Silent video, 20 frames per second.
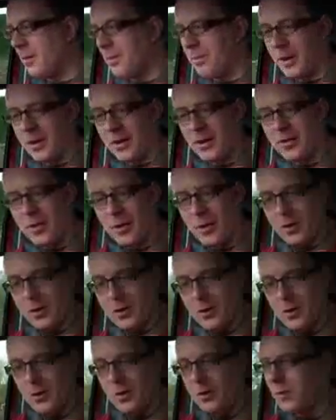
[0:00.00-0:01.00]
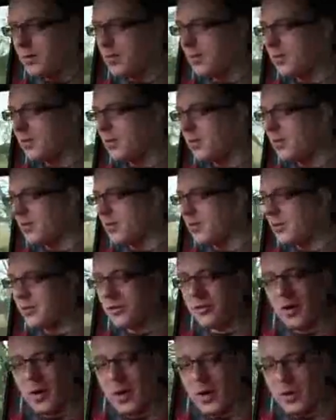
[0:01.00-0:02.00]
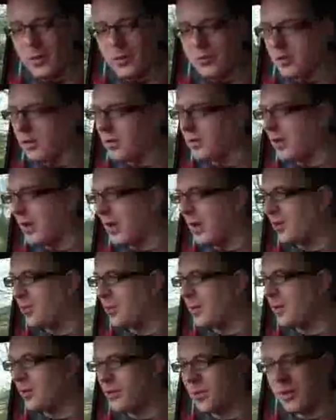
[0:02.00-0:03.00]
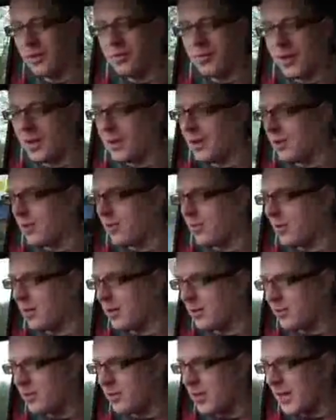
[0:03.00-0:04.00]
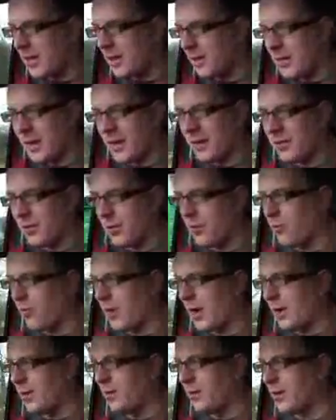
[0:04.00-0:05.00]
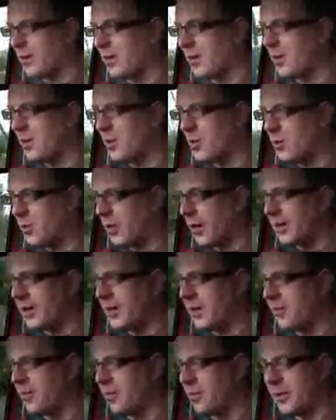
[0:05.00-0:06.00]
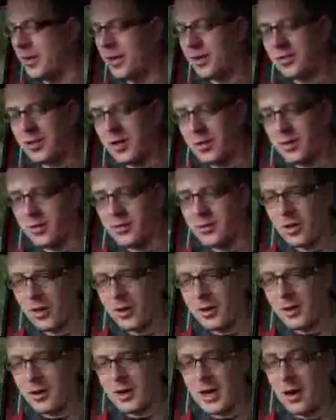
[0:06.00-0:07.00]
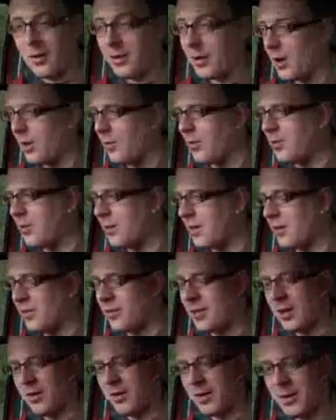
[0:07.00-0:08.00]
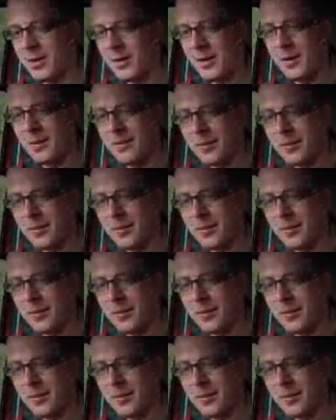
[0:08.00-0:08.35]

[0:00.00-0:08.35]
But there's a lot of new style to the dash, because what they've done is Fiat's taken that sort of rounded cube idea from the exterior styling and carried it over to the interior.